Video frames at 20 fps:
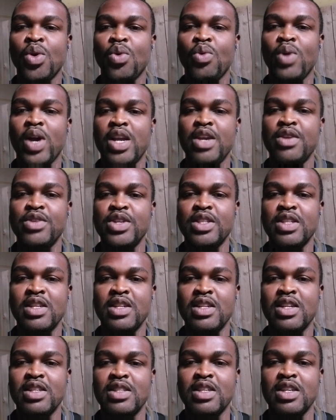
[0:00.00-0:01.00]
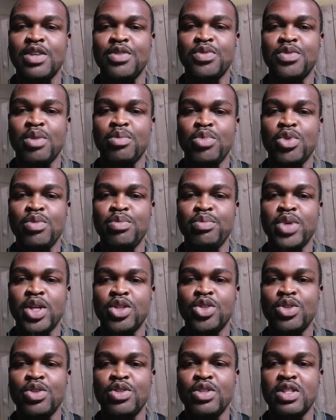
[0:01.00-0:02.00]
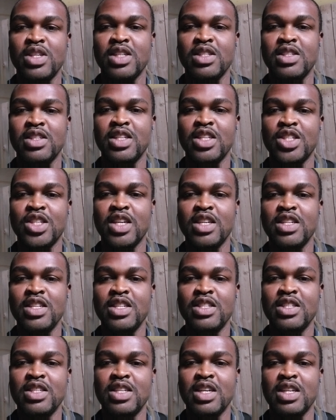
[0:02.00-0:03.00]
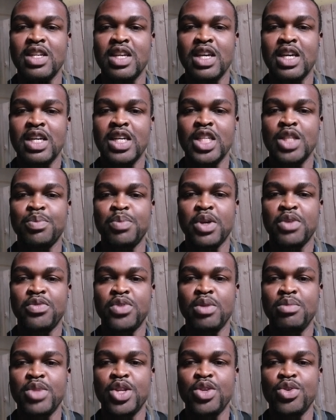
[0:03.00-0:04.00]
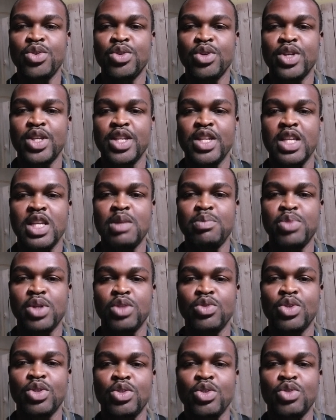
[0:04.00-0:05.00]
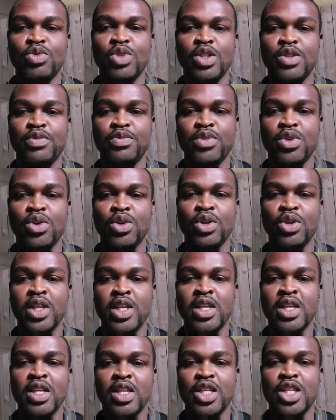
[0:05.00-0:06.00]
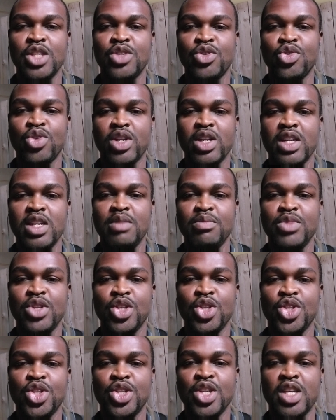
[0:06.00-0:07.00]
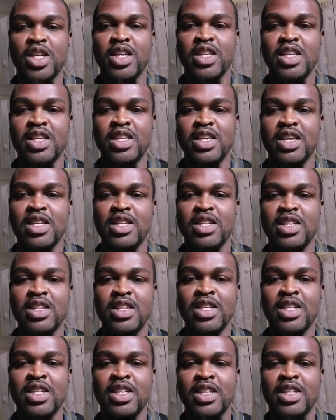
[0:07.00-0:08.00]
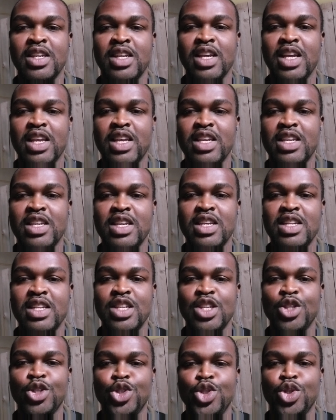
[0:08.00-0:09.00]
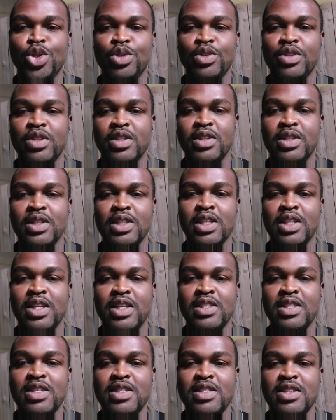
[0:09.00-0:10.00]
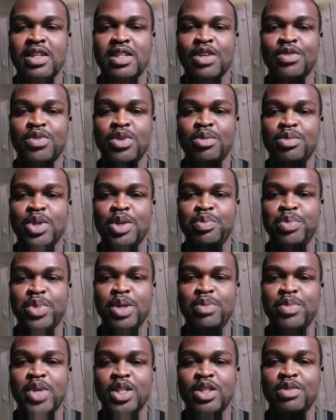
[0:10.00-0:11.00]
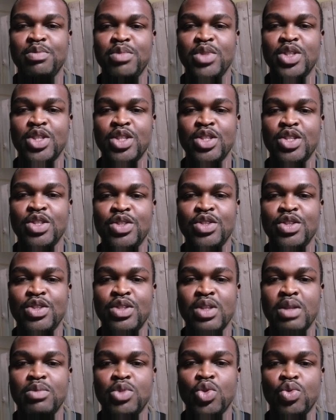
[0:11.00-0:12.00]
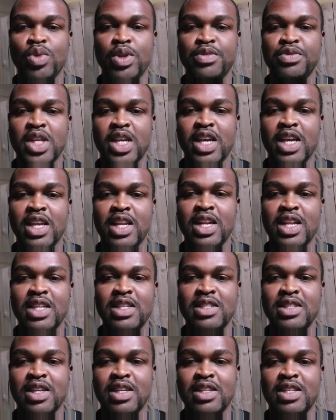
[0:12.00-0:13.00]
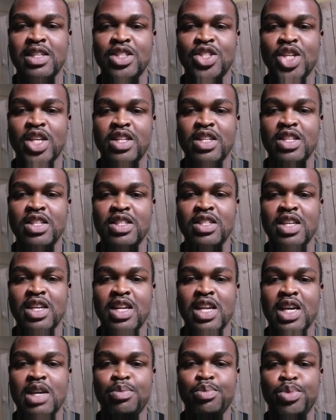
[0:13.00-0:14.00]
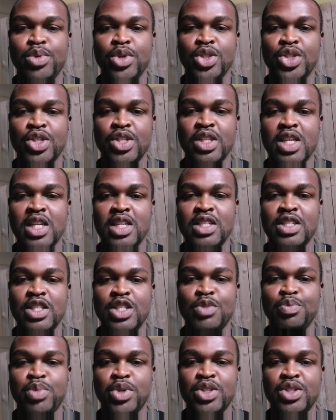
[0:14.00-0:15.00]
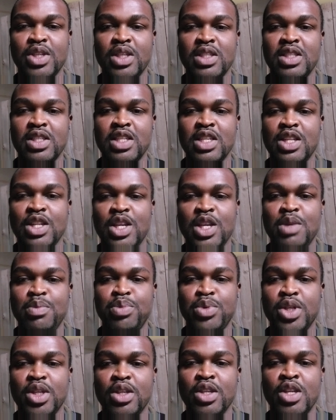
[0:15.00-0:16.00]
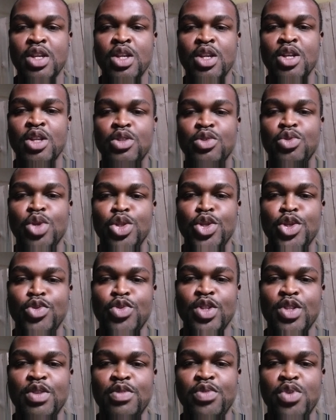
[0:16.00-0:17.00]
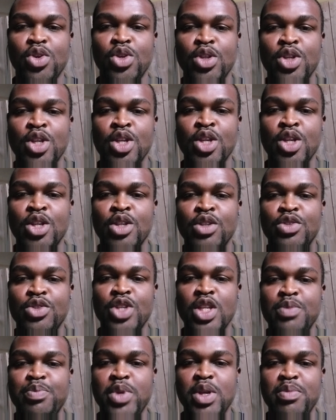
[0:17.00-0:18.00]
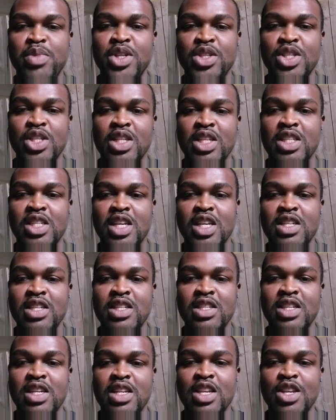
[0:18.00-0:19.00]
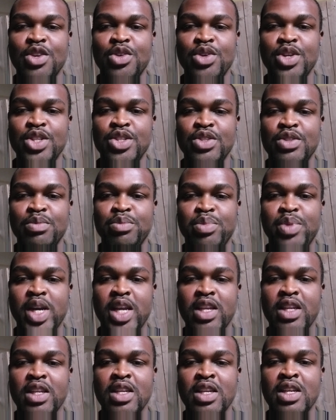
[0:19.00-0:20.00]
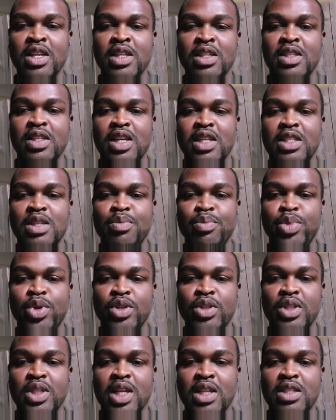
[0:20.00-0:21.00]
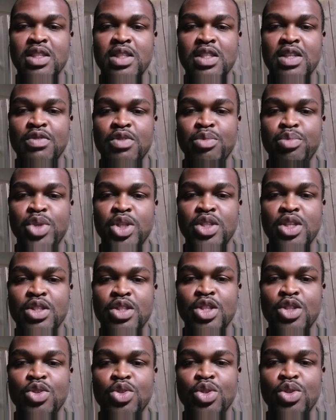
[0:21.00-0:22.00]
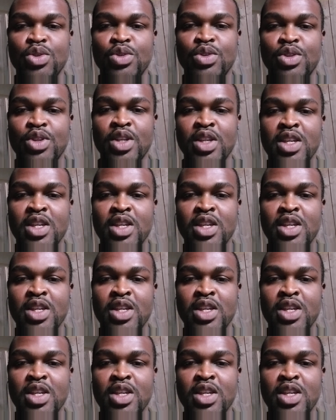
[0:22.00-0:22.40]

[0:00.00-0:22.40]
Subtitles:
While recent data from Bloomberg shows that the Chinese yuan outperformed the euro in April 2024, it reclaimed a share gain again in June. The latest data from the payment messaging system SWIFT highlights that the Chinese yuan approached nearly 6% in April 2024. Trade payments in the Chinese yuan increased by 13.37% in June,